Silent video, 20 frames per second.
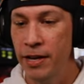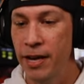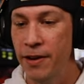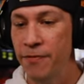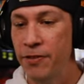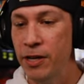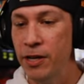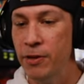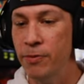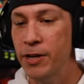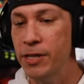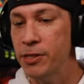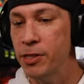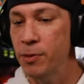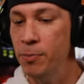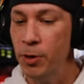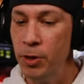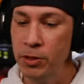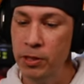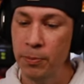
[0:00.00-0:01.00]
Now, if you're in
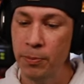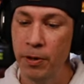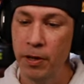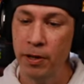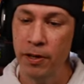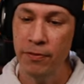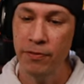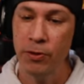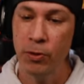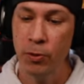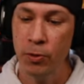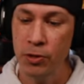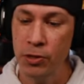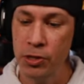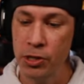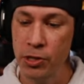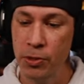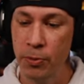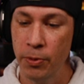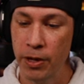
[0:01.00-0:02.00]
Rescue Multi Ball, of
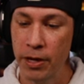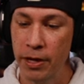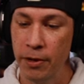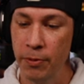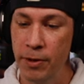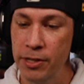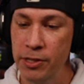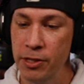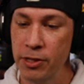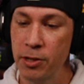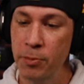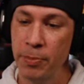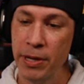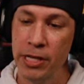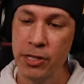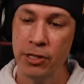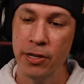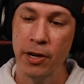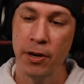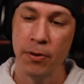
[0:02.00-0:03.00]
course, you want to rescue your
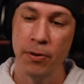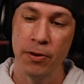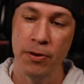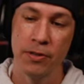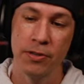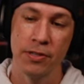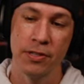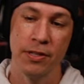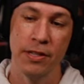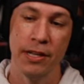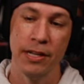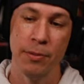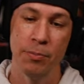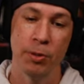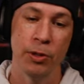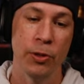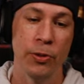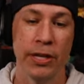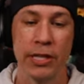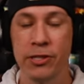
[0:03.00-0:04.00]
beachgoers. The
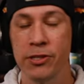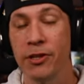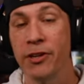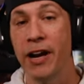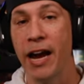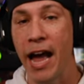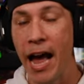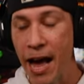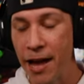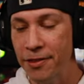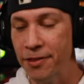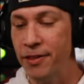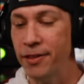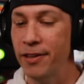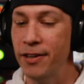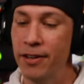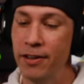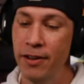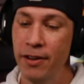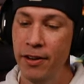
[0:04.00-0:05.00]
blue insert out
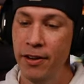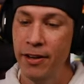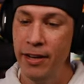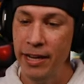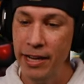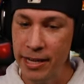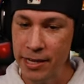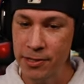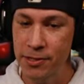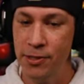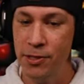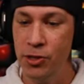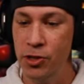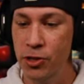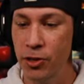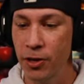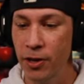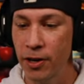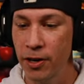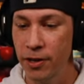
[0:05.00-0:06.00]
there is the
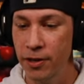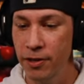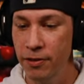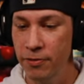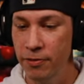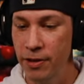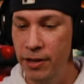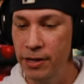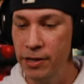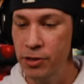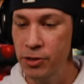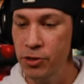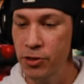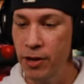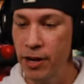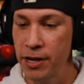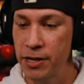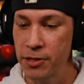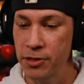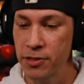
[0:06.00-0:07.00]
shark, and you're
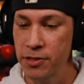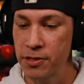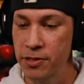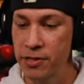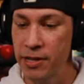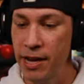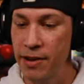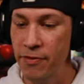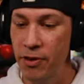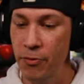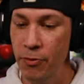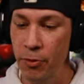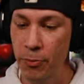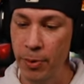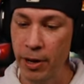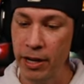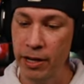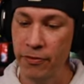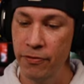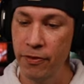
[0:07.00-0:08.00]
trying just to save
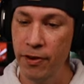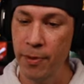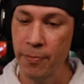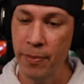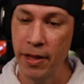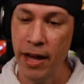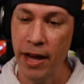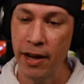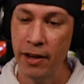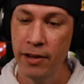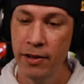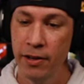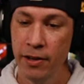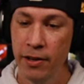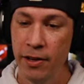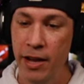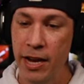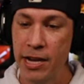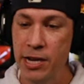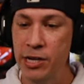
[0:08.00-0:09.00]
everybody from that.
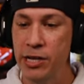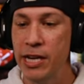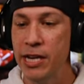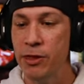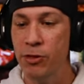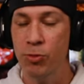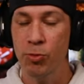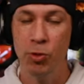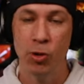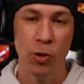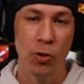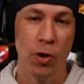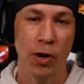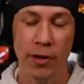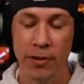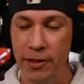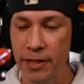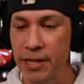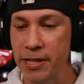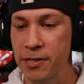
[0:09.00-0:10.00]
And you get through
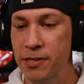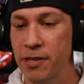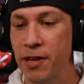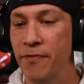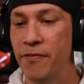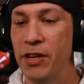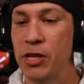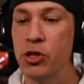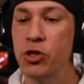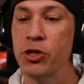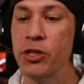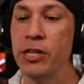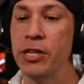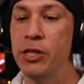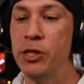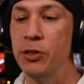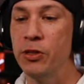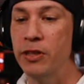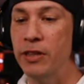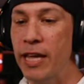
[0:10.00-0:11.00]
all this, eventually
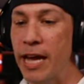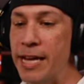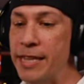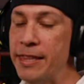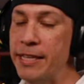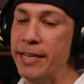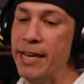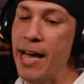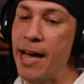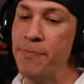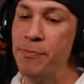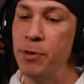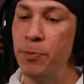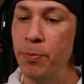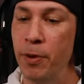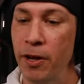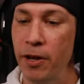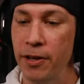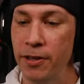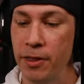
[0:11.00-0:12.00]
you'll light the
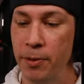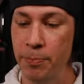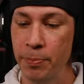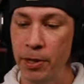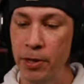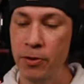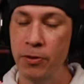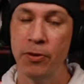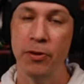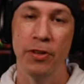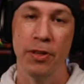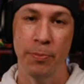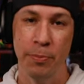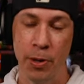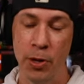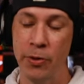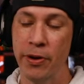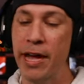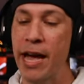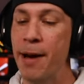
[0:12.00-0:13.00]
captive ball at the boat or the
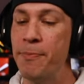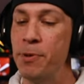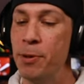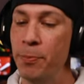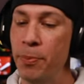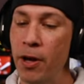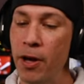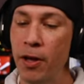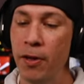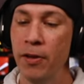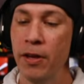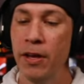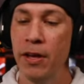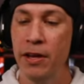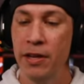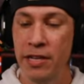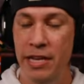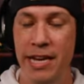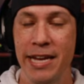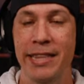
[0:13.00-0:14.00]
boat captive ball,
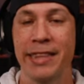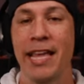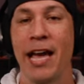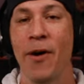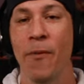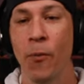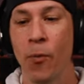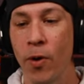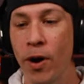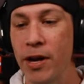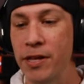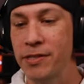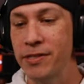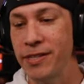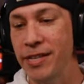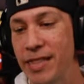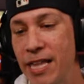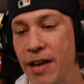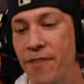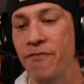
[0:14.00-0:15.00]
you hit that
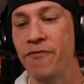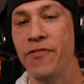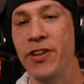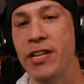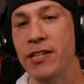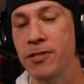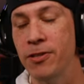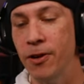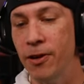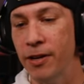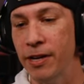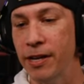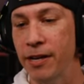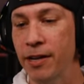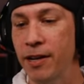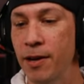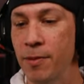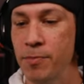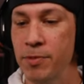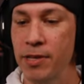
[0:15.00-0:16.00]
once, then that fin
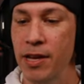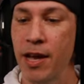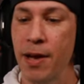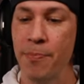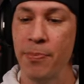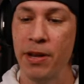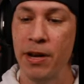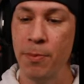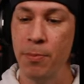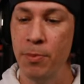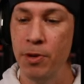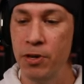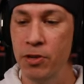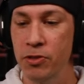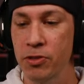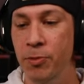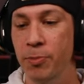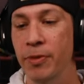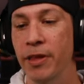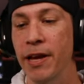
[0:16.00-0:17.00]
target comes up and it
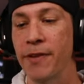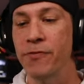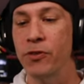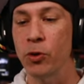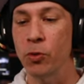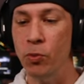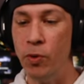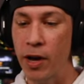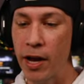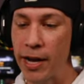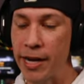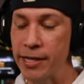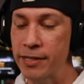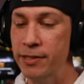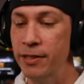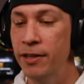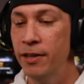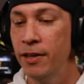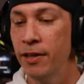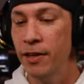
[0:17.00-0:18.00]
moves from left to
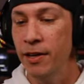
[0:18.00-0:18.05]
right.